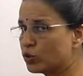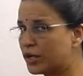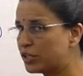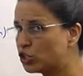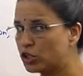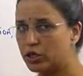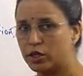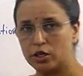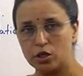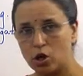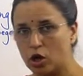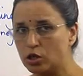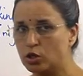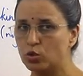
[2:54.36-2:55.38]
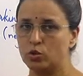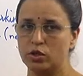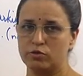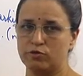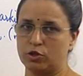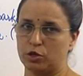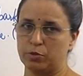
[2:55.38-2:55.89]
that she did not do the
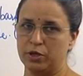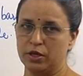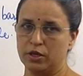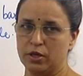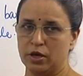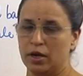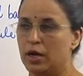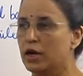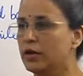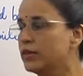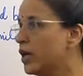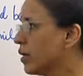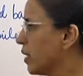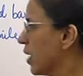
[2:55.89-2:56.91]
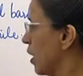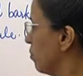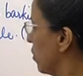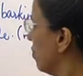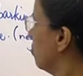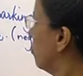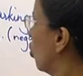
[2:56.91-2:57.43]
verb. There can
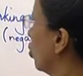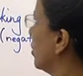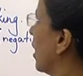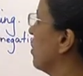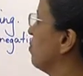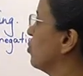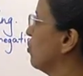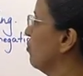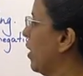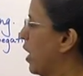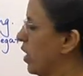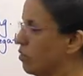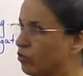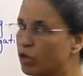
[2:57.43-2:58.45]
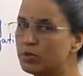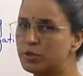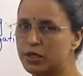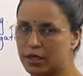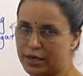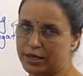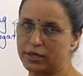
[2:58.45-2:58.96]
be more types of
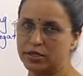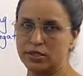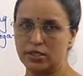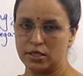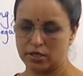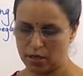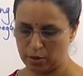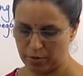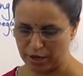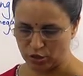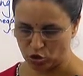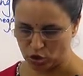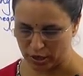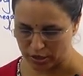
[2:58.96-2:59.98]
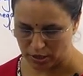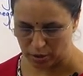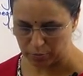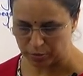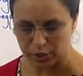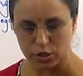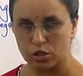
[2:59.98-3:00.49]
adverbs. Let us see some extra
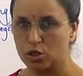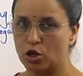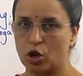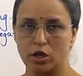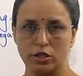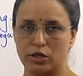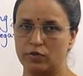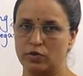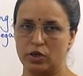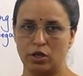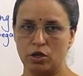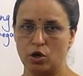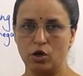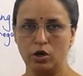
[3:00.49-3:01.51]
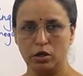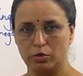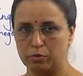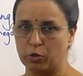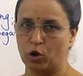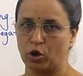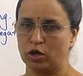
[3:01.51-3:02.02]
examples not given in your
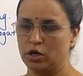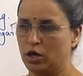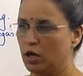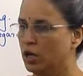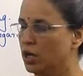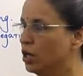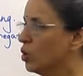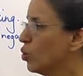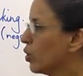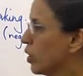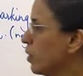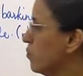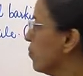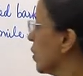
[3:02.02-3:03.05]
book. Okay.